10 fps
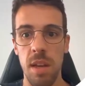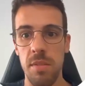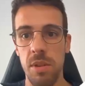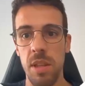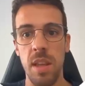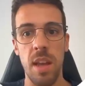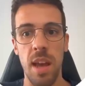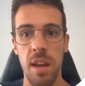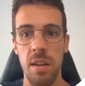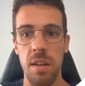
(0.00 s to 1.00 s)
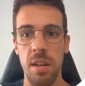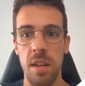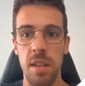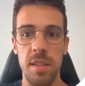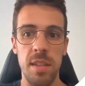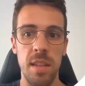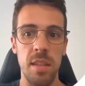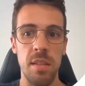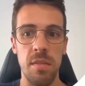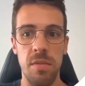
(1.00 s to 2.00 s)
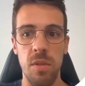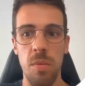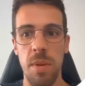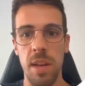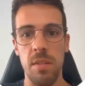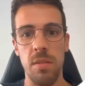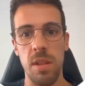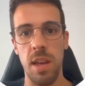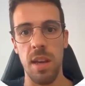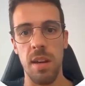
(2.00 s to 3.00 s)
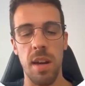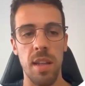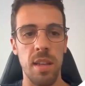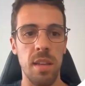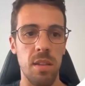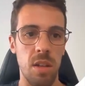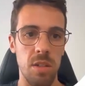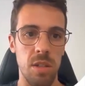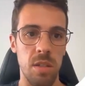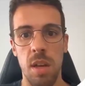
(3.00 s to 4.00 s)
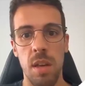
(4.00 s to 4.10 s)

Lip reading: I treat the error and send the flow back to the error handling logic.